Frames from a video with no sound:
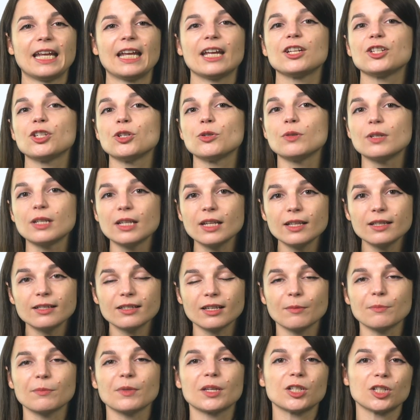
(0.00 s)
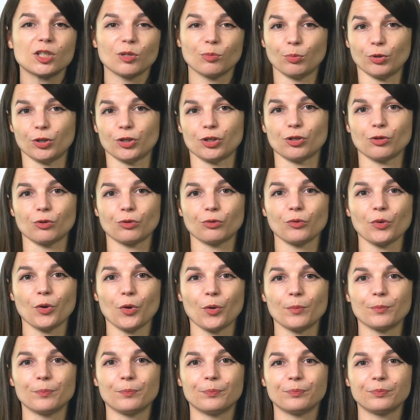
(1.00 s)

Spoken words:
and you need something to push you through.